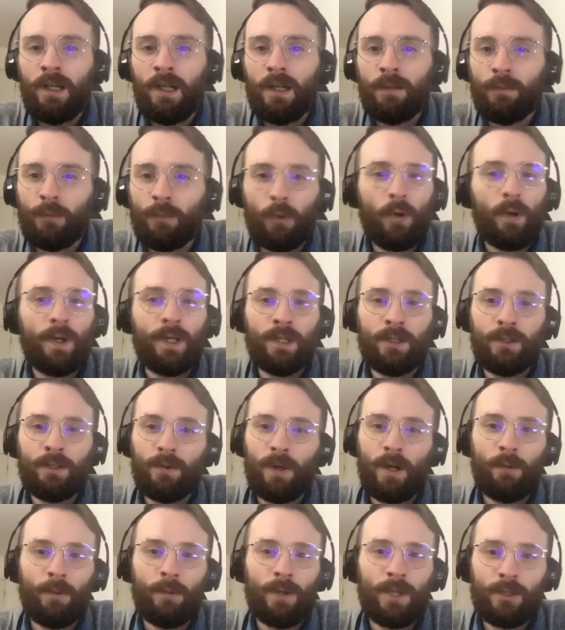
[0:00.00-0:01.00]
And boy, do
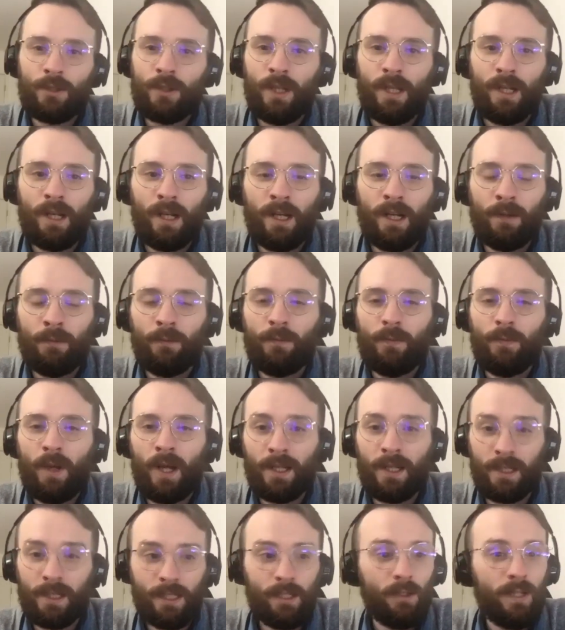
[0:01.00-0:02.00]
I wish that
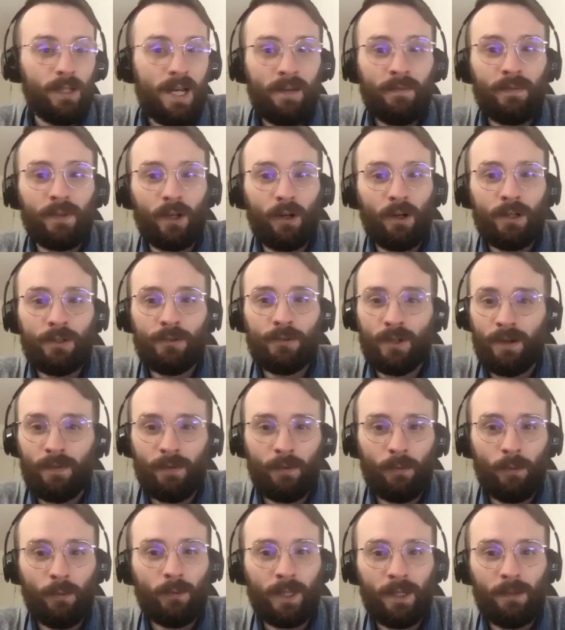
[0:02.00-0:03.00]
I still have the hard drive. I
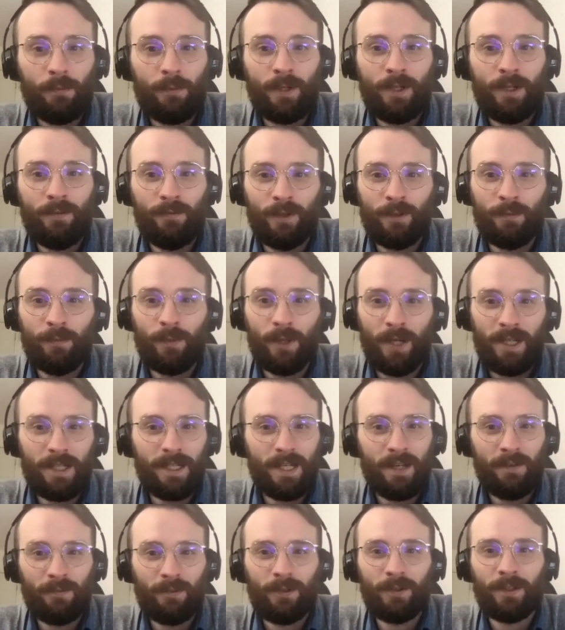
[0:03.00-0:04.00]
won't get rid of it, but it
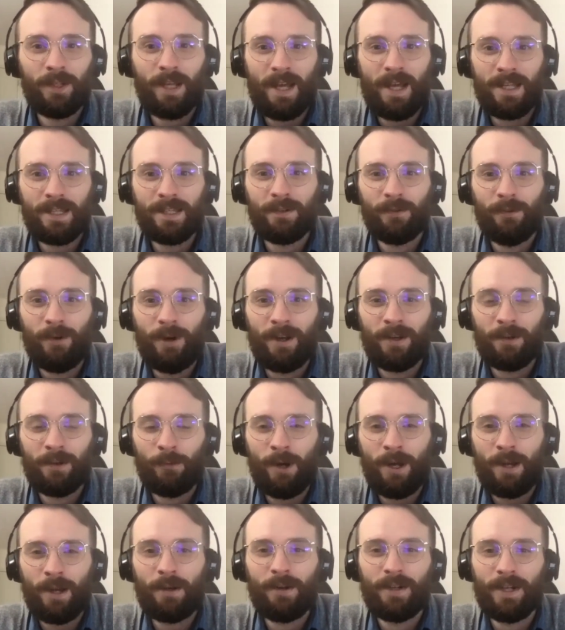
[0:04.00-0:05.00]
definitely has a lot of
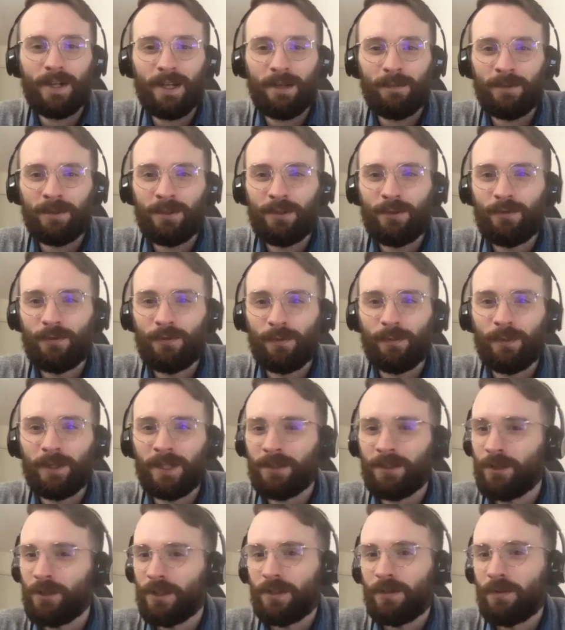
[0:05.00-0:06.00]
water damage from
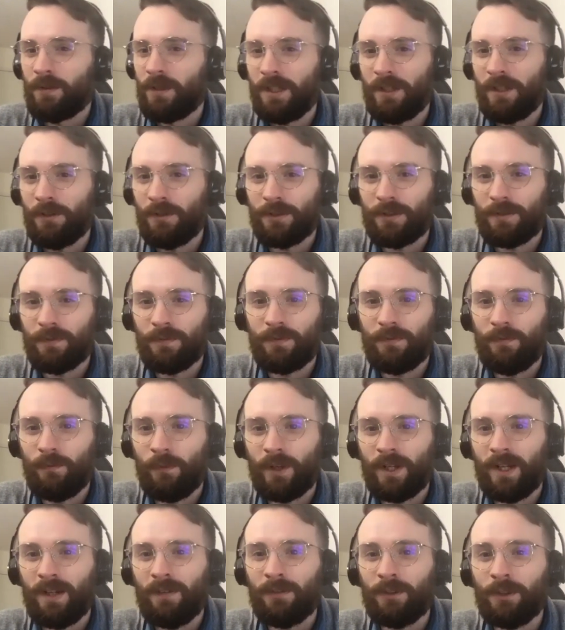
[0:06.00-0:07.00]
just years of
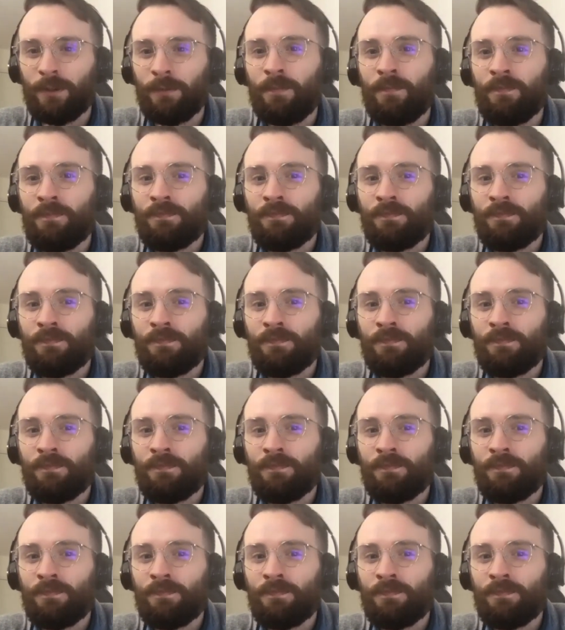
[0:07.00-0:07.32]
whatever.